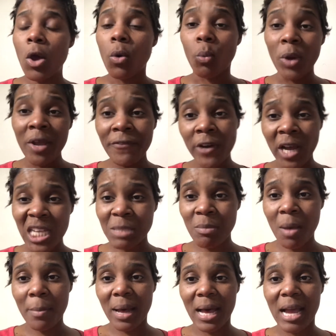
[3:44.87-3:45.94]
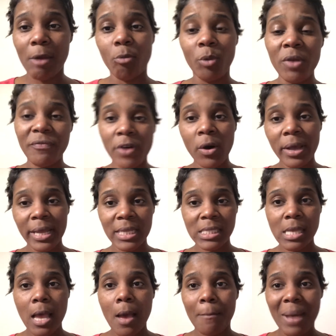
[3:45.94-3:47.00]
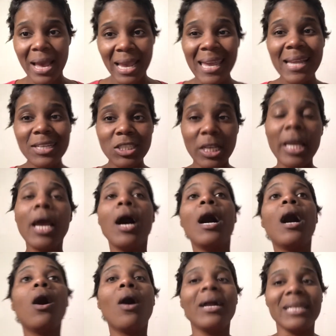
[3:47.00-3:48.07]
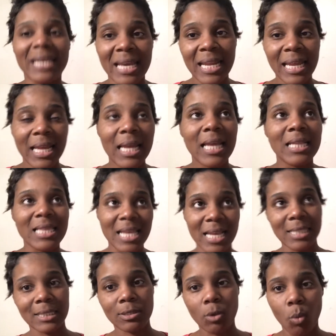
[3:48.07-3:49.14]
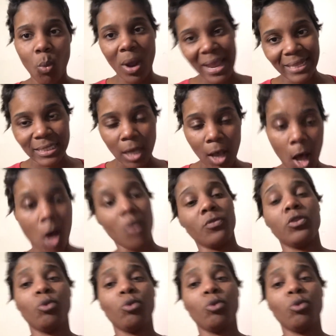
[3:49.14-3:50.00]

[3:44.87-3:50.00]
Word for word: refocus my mind, refocus my energy on getting this weight off.